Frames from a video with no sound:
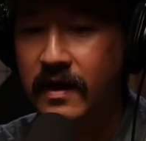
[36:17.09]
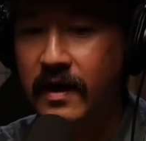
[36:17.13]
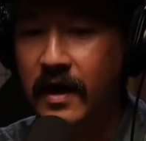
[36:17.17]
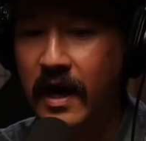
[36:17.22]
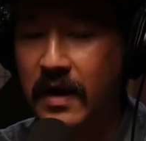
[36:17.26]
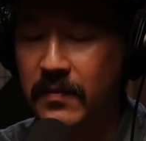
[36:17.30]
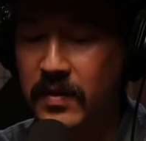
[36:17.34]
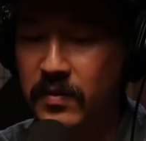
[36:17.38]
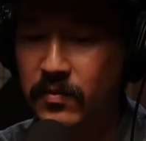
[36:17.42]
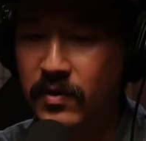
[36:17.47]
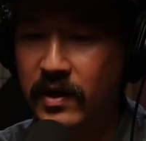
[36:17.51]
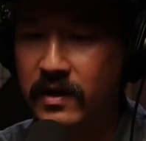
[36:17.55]
I
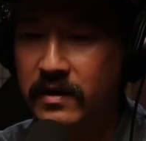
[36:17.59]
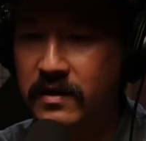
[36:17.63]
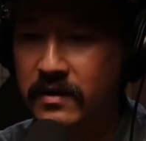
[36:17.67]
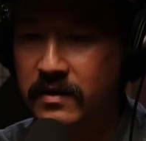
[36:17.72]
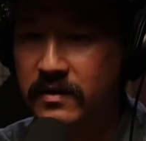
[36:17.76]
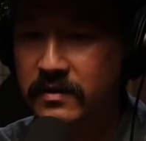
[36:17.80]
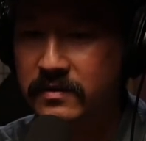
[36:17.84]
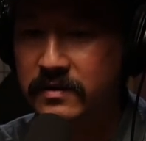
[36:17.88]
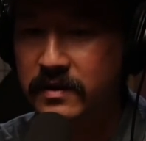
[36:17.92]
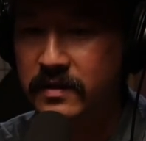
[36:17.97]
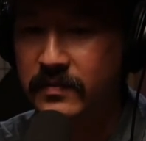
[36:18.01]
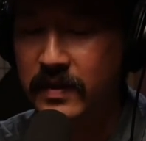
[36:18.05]
remember I
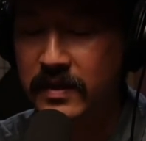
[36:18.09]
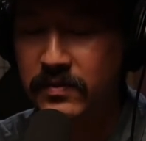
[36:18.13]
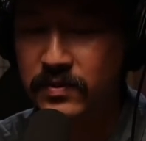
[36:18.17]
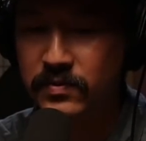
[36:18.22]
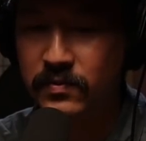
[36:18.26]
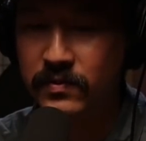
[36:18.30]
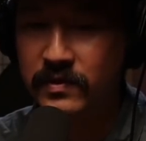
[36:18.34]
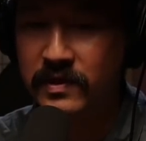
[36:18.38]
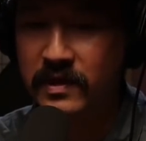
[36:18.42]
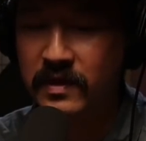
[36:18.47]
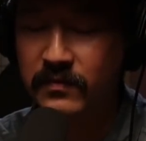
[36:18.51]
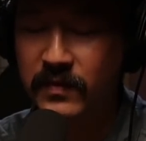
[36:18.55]
called him. I was
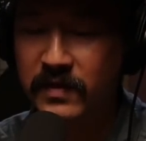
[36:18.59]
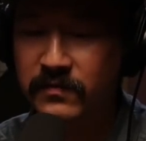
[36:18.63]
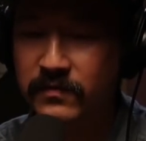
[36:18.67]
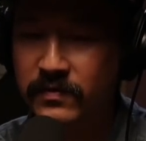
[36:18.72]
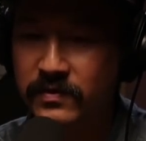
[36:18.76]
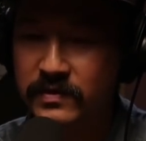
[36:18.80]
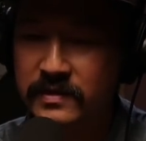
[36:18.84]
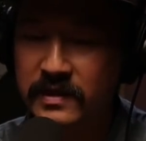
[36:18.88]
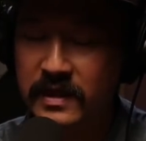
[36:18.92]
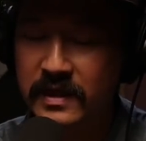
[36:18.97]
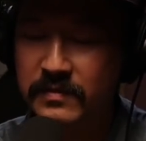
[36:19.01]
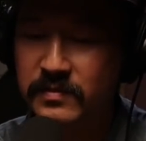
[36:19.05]
working my
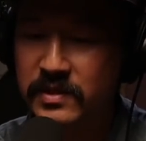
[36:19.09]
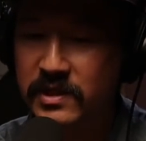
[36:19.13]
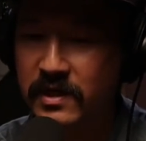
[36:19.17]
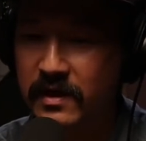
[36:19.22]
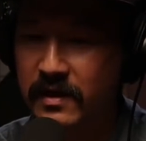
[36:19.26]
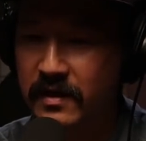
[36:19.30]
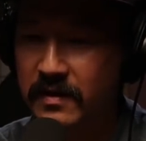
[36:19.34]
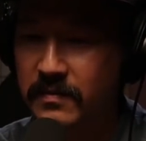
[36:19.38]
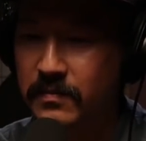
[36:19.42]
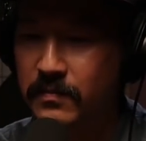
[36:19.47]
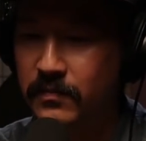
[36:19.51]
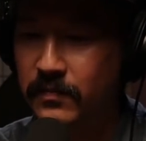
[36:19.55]
full time
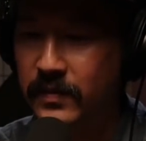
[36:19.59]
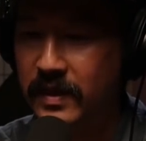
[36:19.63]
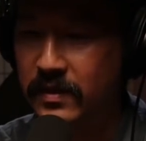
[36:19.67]
job.